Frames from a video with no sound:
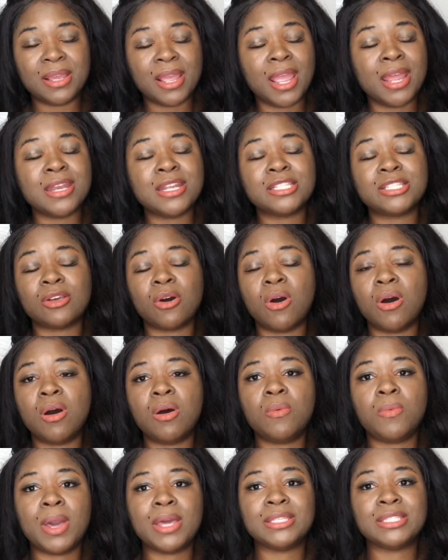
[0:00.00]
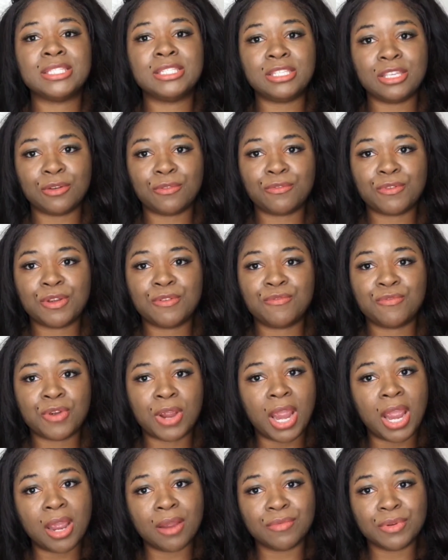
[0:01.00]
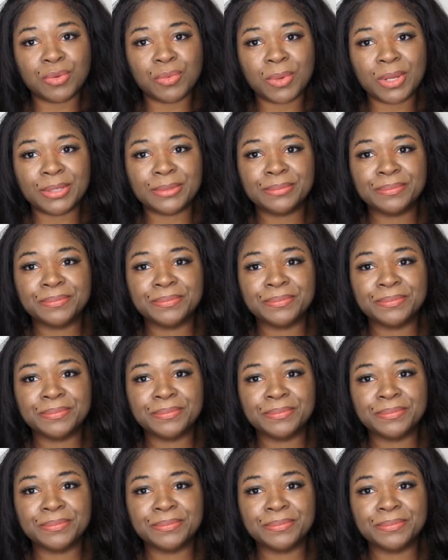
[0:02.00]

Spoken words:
And it's always different for everyone.